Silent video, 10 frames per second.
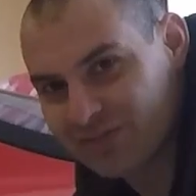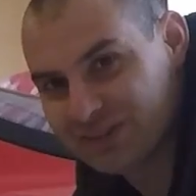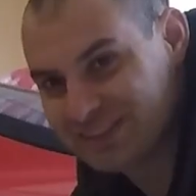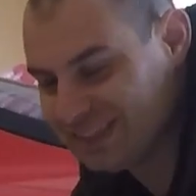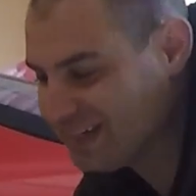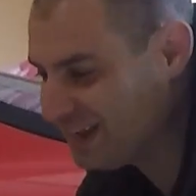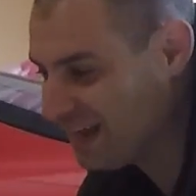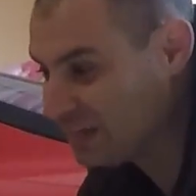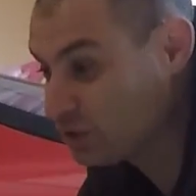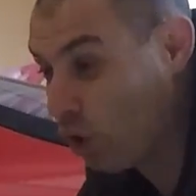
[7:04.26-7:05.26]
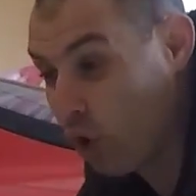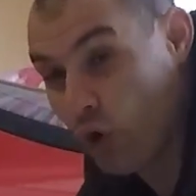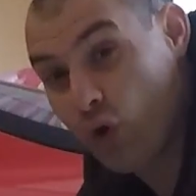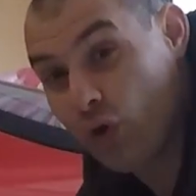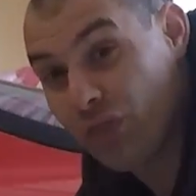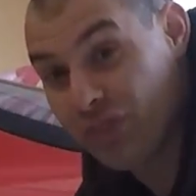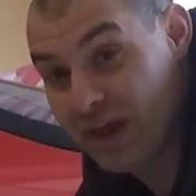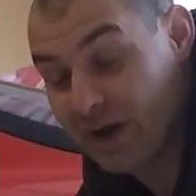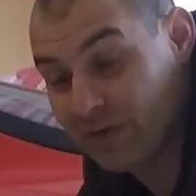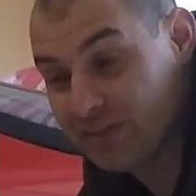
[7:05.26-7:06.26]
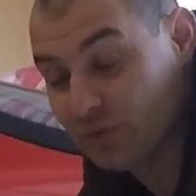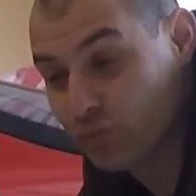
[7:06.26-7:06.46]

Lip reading: seat. It's all there in the